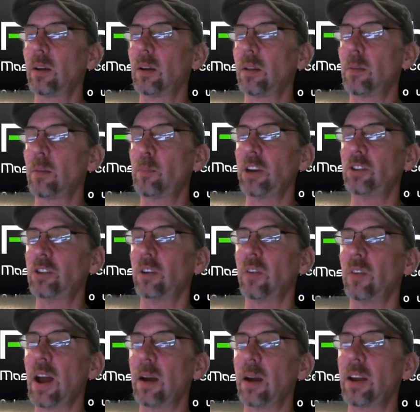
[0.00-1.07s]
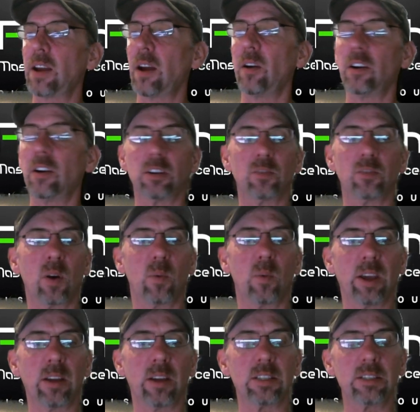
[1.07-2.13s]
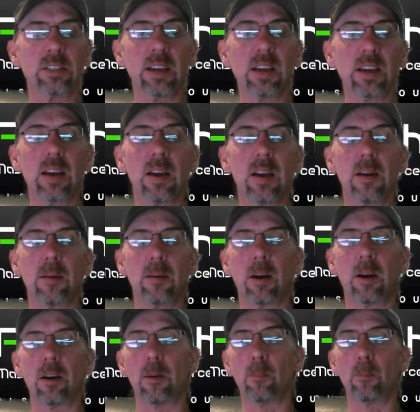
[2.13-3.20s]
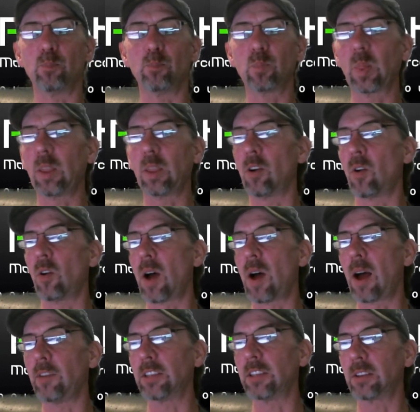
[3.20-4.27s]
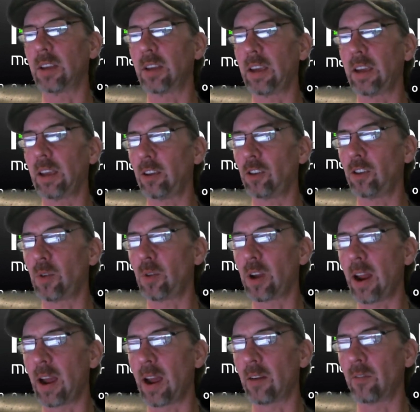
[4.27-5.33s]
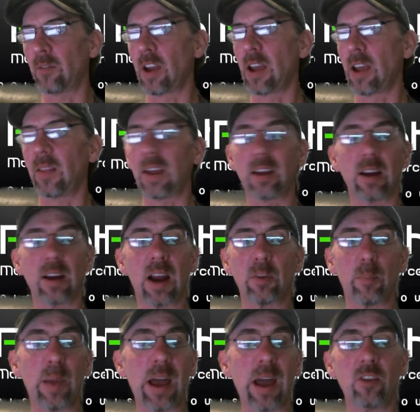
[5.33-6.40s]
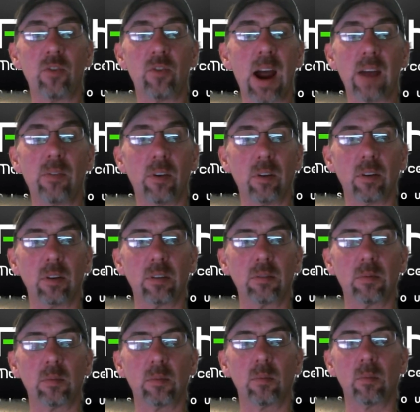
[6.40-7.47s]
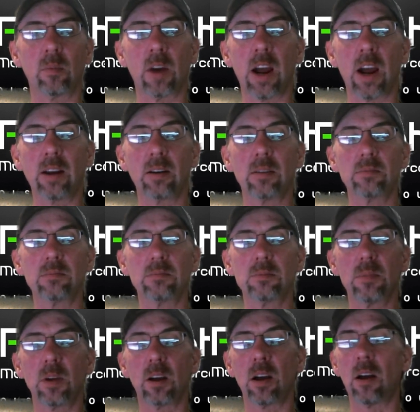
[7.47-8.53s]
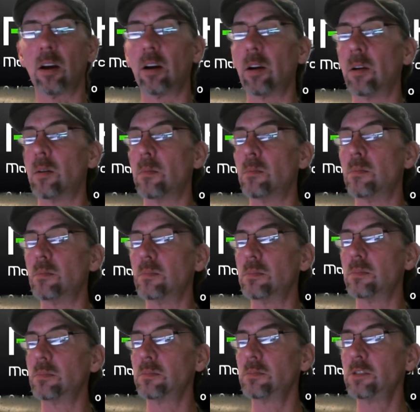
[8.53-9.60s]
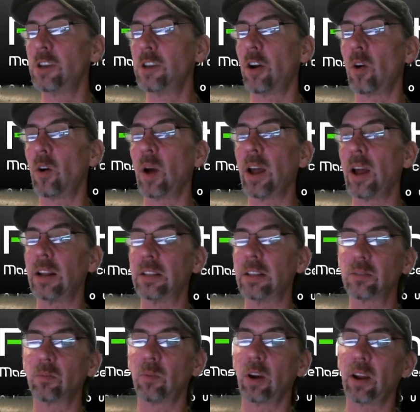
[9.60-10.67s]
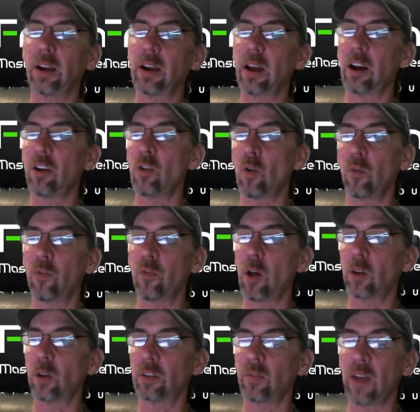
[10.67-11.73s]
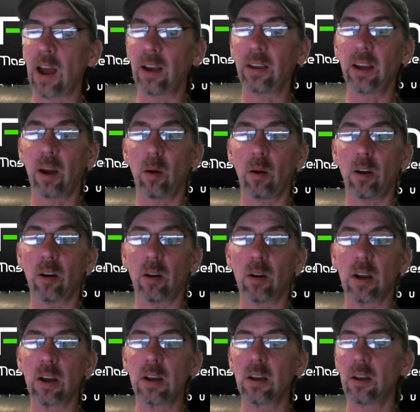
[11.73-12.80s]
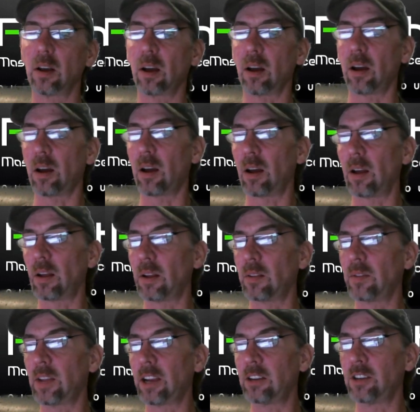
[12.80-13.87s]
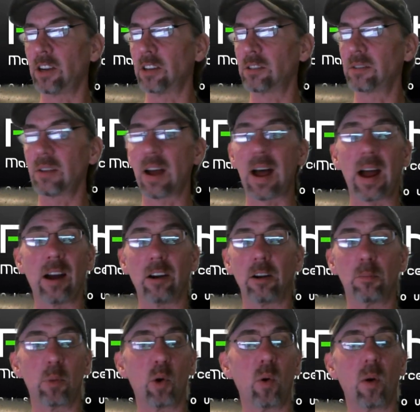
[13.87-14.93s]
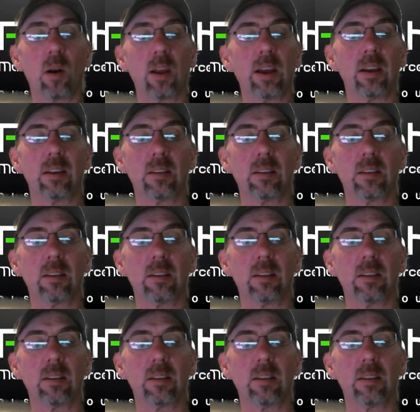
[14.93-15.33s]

the picture of that carrier is what we can see. Um, you know, obviously, you could have they could have a bad driver, right? Um, you know, and it's really kind of no fault of that carrier. Uh, they just hired poorly,